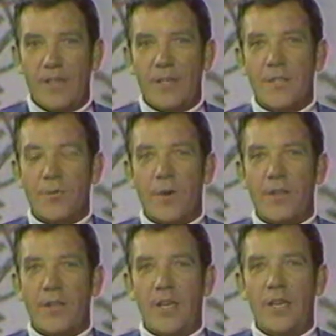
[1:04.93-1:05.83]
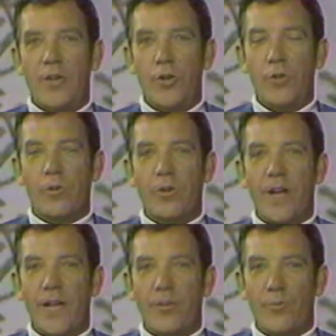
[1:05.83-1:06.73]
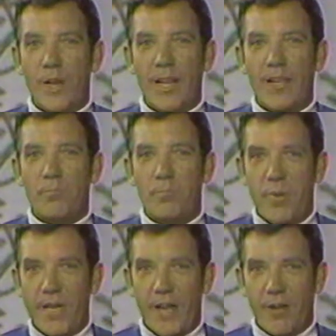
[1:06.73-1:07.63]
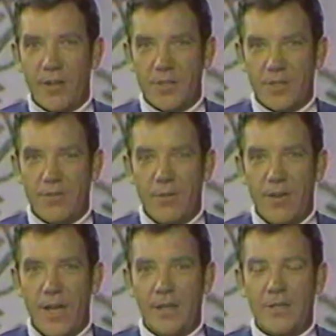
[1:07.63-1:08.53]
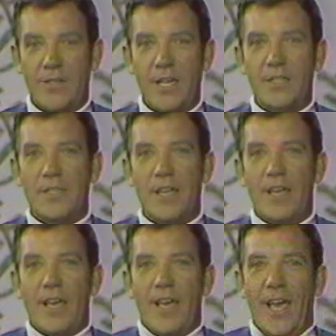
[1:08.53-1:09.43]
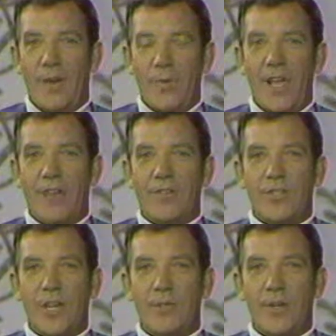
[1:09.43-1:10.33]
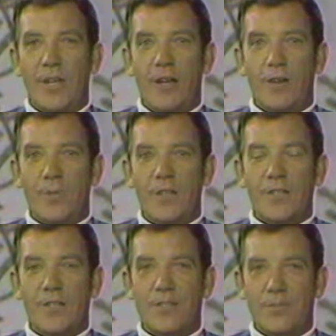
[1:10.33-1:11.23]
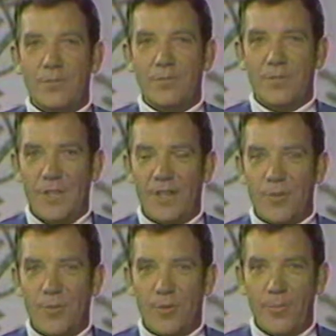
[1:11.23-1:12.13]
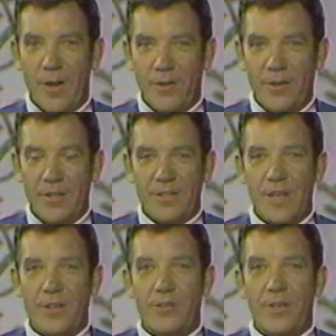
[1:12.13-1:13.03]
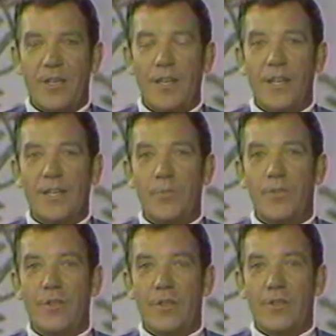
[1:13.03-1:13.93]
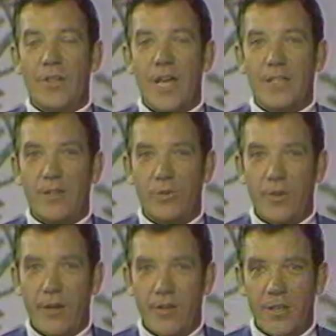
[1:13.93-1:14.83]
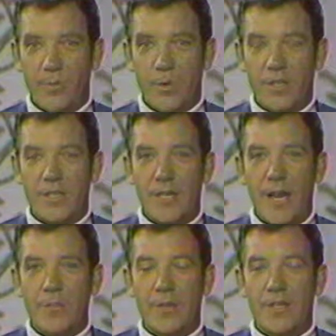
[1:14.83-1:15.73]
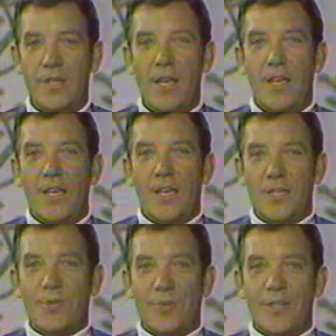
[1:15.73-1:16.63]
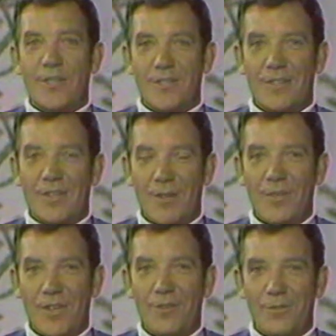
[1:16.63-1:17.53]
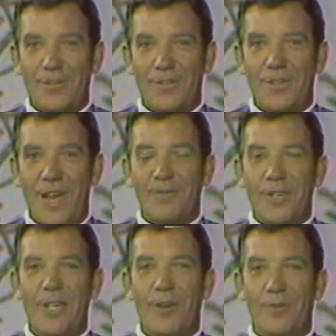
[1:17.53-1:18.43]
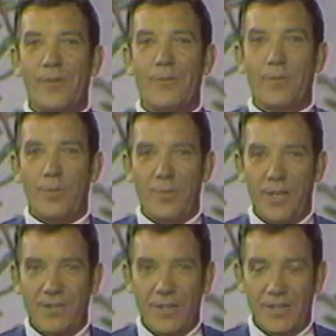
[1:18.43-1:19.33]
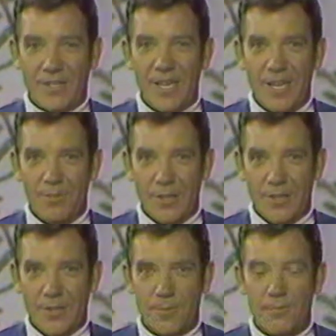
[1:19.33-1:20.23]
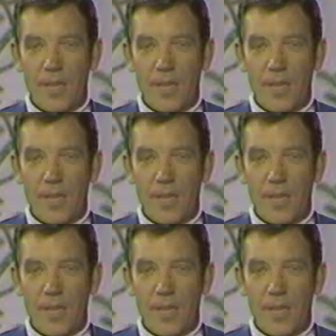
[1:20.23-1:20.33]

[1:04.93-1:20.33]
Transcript: This is one of the newer and really big areas of the United States, and we have a gentleman here with us to tell us more about it. He's not only connected with the Jackson Hole area at the present time, but his history is something you'll have to hear before you believe it in the skiing business.